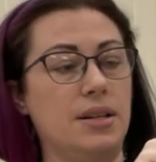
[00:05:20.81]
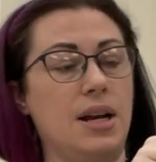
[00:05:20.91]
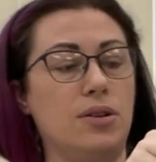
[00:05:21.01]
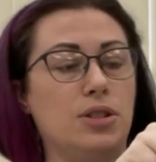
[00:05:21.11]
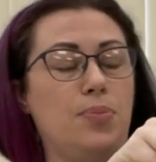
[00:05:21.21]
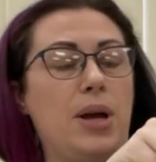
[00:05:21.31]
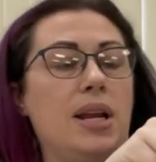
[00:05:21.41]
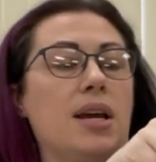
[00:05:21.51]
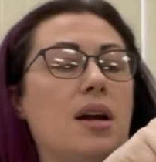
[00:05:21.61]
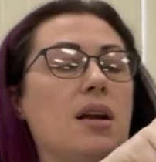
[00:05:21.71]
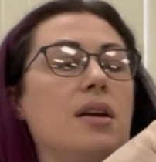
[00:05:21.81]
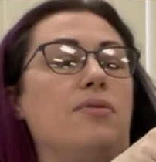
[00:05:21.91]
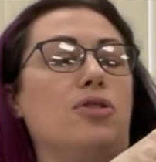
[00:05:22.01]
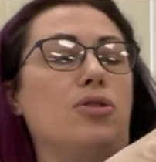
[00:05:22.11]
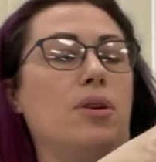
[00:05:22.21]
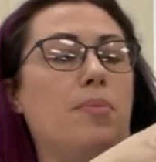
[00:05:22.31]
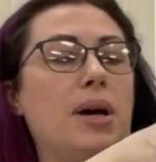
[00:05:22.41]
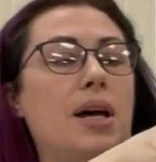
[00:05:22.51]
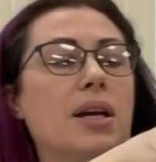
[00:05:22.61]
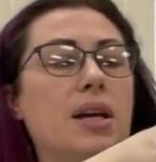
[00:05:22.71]
Now, depending on if you're doing a
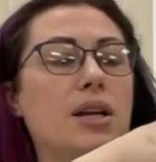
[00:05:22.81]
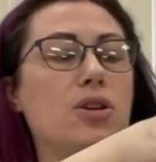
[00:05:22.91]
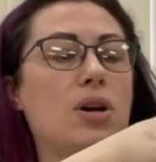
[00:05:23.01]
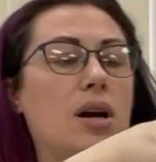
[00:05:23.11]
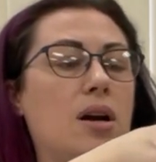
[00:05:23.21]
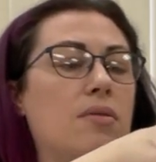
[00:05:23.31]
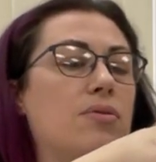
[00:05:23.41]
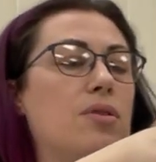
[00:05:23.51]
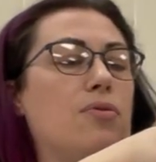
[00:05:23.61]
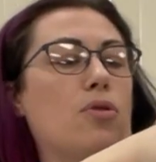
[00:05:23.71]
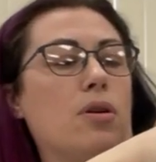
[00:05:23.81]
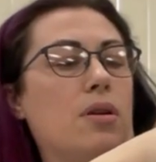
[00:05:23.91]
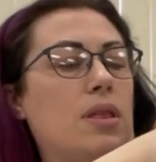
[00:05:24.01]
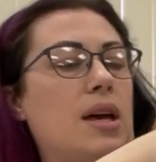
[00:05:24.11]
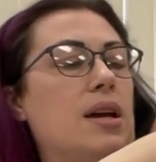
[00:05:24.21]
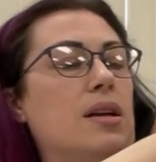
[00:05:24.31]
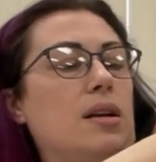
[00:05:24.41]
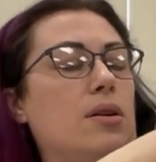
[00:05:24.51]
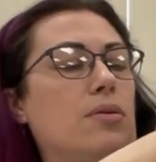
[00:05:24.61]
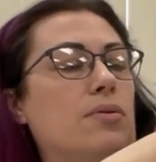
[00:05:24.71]
mug and you have the form, like,
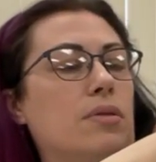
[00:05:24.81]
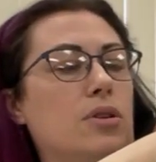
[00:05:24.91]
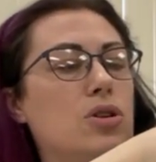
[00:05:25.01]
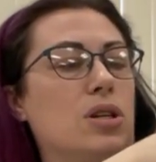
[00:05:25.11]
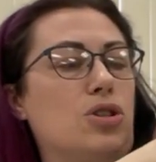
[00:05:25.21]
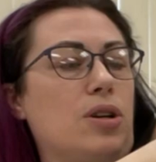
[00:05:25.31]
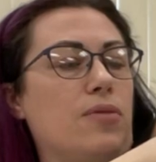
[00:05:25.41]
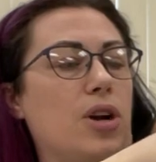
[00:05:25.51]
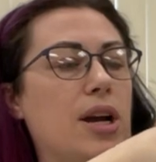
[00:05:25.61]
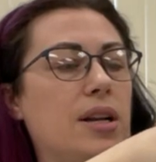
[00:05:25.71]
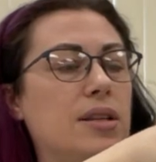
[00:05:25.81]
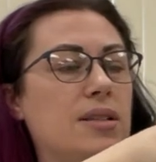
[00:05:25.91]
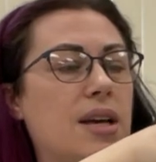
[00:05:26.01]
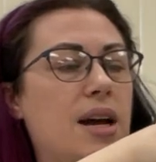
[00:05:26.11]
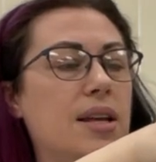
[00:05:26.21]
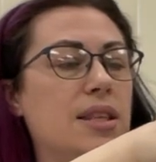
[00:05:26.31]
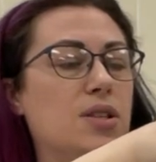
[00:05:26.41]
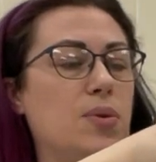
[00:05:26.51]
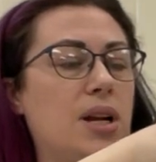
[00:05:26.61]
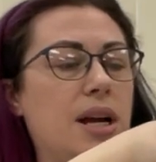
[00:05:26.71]
you know, you can shove your hand inside.
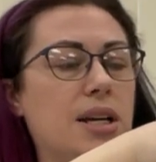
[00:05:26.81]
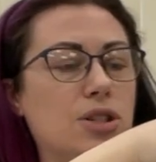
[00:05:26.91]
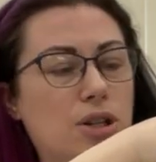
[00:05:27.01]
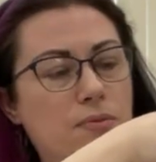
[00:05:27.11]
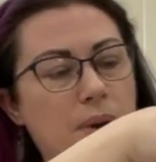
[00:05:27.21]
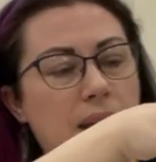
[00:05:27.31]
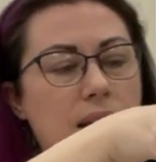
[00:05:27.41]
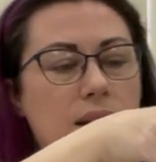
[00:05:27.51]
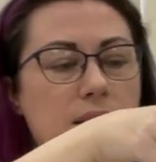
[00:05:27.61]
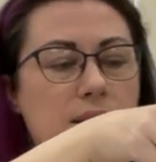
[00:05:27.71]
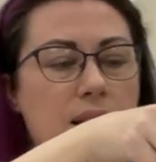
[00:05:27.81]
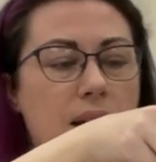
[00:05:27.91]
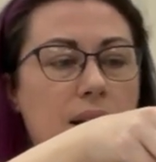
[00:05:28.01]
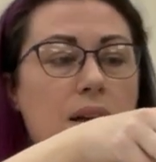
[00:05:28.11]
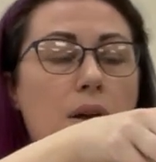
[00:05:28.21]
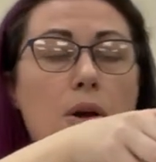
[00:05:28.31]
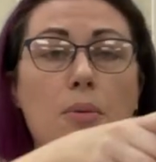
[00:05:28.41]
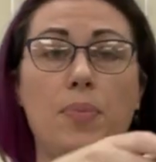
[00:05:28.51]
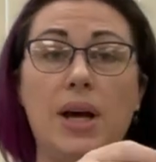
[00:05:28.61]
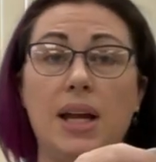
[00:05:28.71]
This one, I can shove my hand
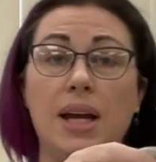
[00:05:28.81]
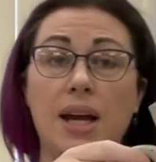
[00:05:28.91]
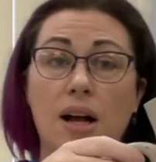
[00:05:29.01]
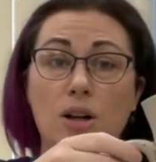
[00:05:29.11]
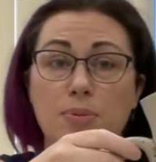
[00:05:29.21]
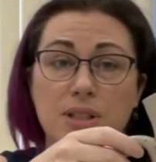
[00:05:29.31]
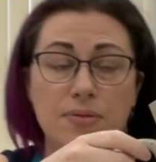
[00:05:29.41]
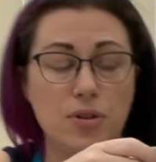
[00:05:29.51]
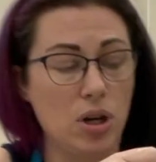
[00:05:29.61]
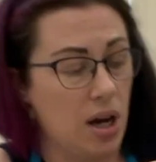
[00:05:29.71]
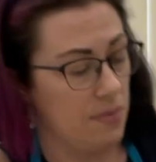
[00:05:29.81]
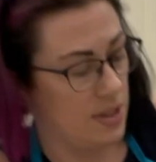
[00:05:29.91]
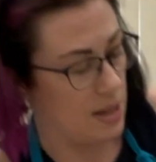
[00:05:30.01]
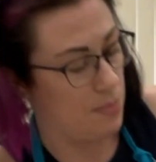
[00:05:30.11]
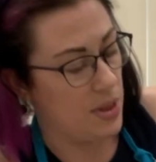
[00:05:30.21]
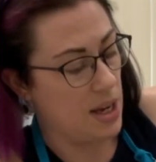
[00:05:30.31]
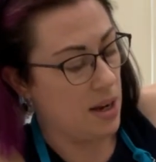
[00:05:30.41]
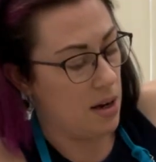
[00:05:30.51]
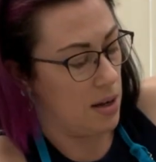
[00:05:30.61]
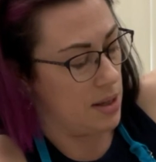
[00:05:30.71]
inside, but it helps if you have
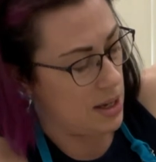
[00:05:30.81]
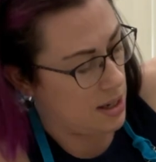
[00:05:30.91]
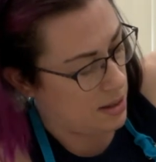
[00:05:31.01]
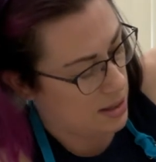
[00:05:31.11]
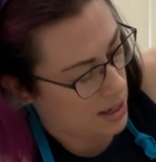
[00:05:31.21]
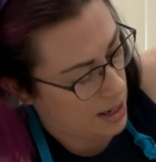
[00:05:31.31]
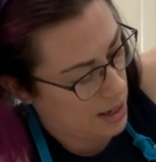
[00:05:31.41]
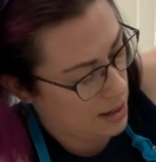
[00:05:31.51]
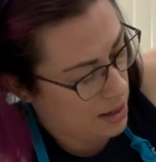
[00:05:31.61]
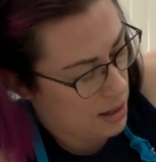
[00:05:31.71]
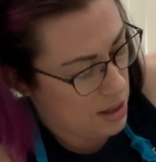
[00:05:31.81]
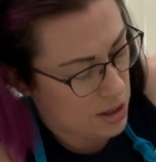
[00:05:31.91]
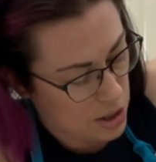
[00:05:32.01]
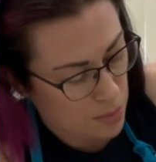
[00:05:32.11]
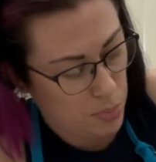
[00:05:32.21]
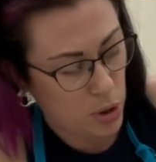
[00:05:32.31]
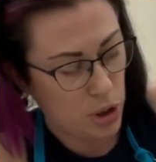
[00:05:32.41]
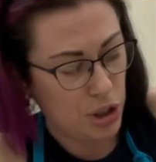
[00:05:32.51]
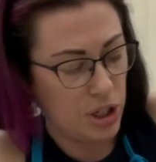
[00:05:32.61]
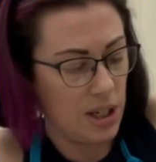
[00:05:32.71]
something on the inside to
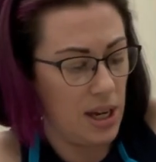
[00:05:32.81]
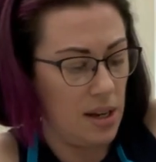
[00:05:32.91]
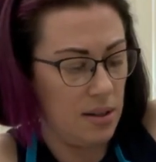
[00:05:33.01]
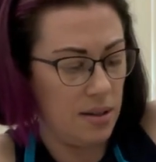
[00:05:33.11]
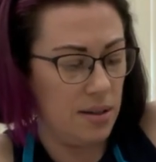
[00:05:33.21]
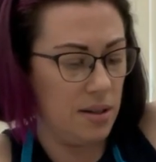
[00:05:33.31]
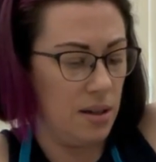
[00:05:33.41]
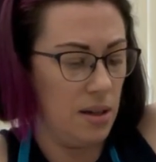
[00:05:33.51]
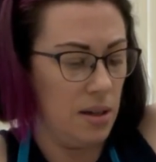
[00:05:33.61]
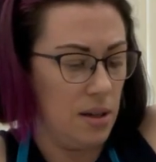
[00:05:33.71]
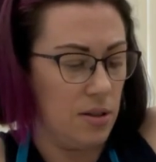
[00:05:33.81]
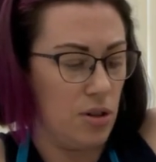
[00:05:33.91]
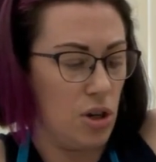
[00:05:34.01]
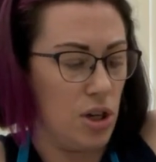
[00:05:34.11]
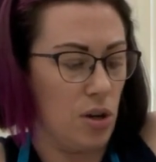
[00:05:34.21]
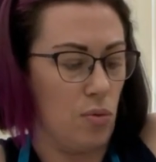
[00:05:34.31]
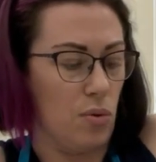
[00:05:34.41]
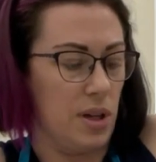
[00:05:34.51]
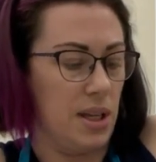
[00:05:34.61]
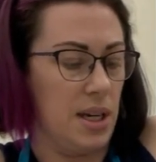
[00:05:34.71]
push against, so you can
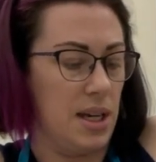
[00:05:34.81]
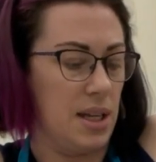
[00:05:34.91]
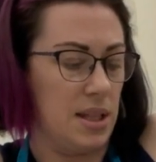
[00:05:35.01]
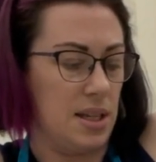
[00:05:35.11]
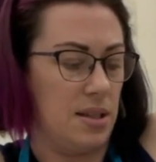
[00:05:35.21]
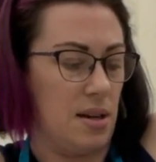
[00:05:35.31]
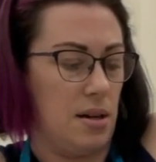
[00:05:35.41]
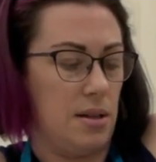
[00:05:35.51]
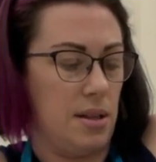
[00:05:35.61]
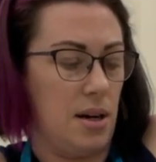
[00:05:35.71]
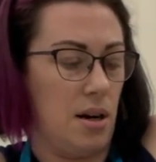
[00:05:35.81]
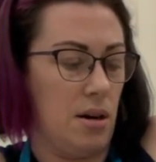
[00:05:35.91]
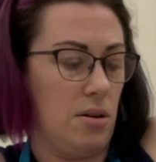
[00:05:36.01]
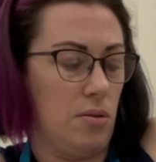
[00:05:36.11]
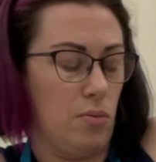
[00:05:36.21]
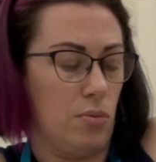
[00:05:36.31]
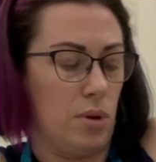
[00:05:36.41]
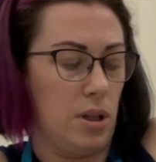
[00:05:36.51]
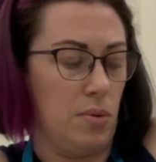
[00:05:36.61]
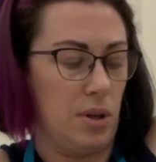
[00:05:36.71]
really get this on there
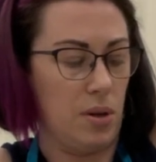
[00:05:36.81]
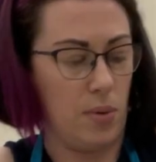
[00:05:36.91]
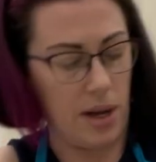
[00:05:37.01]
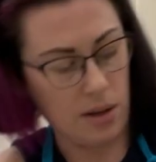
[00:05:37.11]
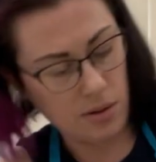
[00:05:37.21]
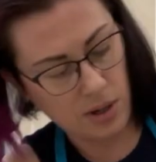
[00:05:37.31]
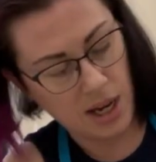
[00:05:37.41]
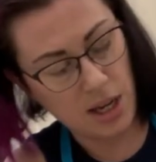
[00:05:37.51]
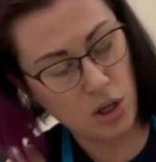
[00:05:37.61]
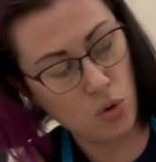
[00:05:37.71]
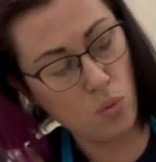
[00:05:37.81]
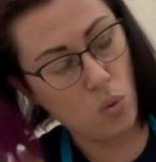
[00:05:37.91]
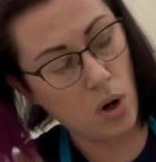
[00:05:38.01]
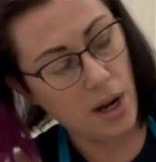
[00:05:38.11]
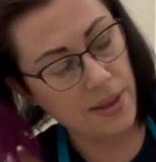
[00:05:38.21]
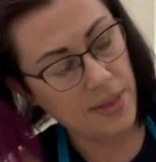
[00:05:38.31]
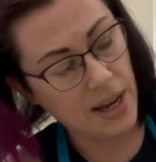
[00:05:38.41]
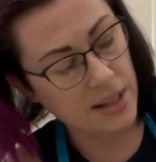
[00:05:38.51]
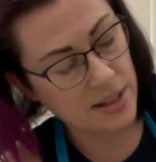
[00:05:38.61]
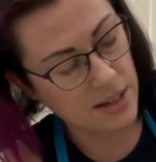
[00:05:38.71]
really, really well, okay? You want
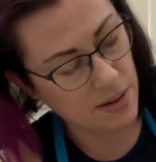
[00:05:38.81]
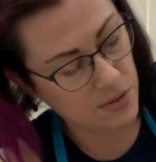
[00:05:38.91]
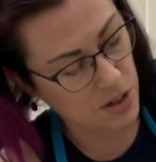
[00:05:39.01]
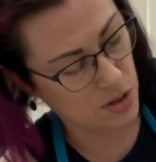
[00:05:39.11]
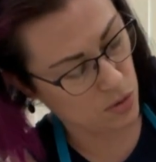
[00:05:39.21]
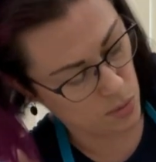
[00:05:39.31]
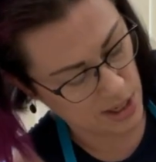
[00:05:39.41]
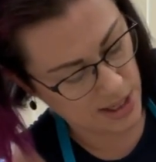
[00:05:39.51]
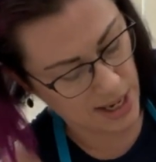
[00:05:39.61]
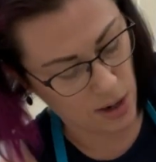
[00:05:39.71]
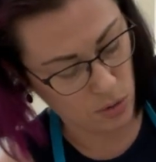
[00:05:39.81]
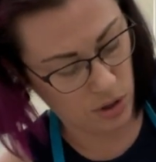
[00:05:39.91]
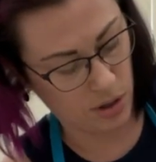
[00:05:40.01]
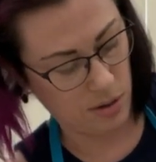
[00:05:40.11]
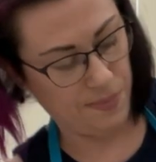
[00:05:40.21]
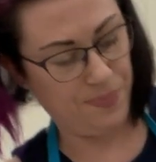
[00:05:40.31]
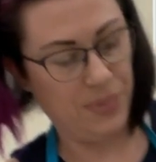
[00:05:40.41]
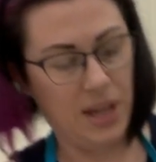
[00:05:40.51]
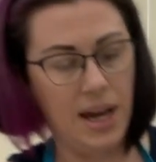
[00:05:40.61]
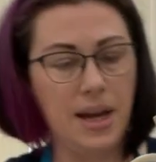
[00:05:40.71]
that stuff to squeeze out,
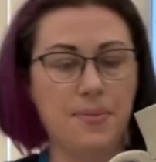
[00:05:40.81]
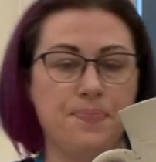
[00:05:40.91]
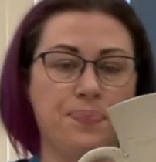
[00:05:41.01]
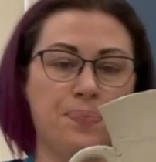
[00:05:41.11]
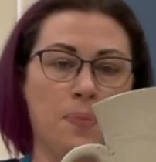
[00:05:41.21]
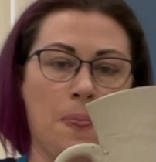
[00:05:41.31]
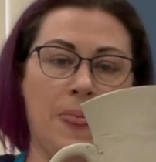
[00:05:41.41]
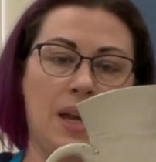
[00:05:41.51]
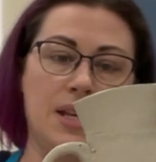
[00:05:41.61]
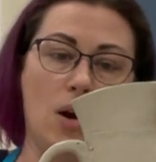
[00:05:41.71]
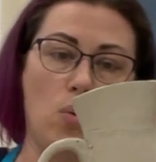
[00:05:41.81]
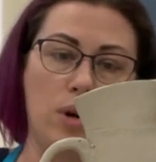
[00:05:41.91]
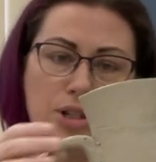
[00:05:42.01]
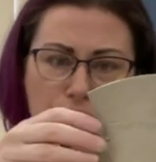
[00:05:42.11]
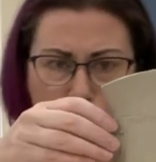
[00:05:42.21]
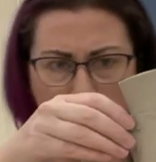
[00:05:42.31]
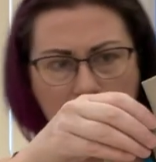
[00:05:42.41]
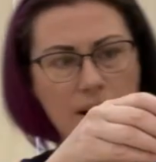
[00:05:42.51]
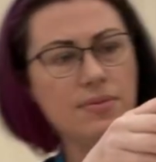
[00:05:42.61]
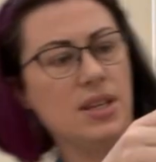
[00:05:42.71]
okay? Now, once you
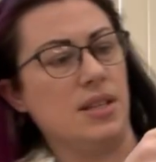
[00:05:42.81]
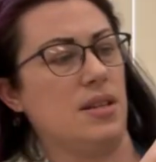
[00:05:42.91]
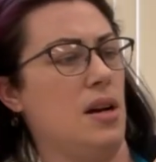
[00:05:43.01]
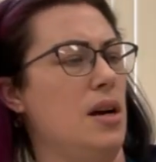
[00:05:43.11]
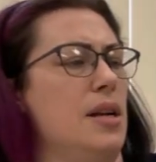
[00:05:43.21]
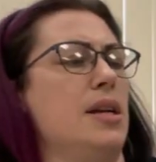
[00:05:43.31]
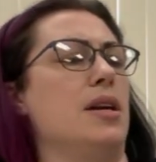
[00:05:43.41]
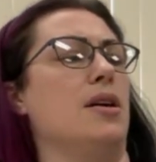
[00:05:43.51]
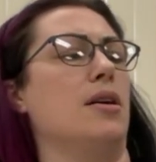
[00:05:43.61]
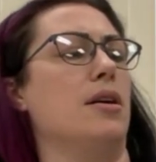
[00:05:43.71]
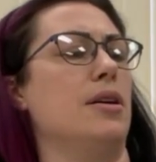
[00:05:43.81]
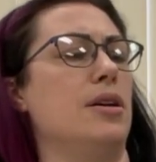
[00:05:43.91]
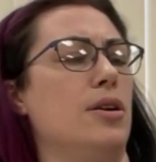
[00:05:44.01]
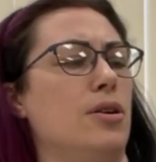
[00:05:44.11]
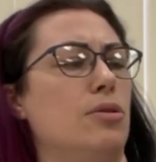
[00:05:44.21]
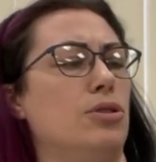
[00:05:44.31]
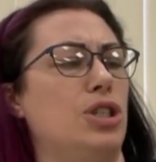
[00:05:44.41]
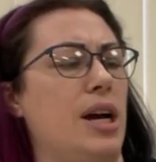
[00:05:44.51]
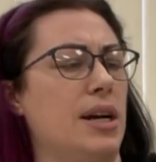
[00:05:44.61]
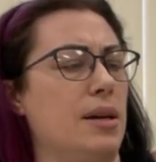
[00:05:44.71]
have this on here, you know,
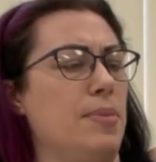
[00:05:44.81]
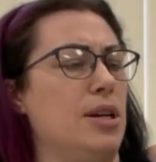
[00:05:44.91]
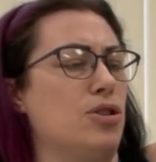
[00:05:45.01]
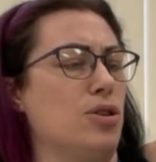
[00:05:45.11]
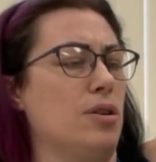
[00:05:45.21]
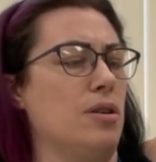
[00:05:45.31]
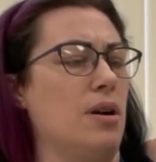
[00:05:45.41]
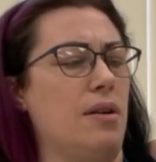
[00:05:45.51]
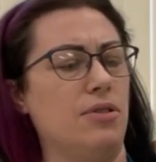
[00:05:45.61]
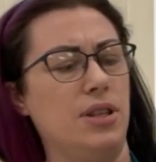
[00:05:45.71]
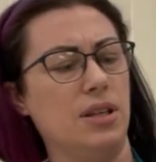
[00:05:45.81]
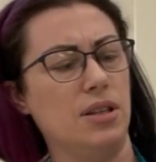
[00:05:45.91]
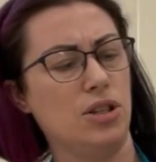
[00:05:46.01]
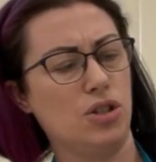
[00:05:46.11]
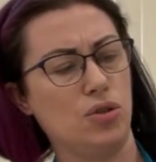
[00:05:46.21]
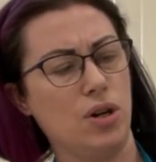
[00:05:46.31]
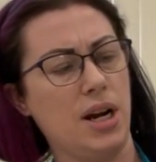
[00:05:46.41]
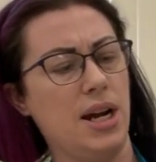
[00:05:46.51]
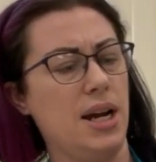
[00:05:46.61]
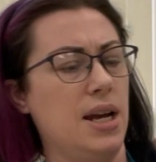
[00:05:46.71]
check and make sure everything looks
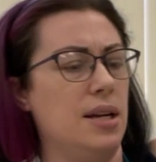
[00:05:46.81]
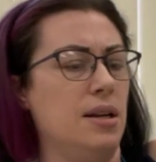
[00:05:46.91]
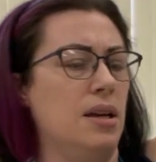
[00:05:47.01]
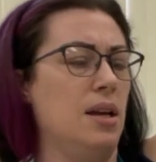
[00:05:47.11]
straight.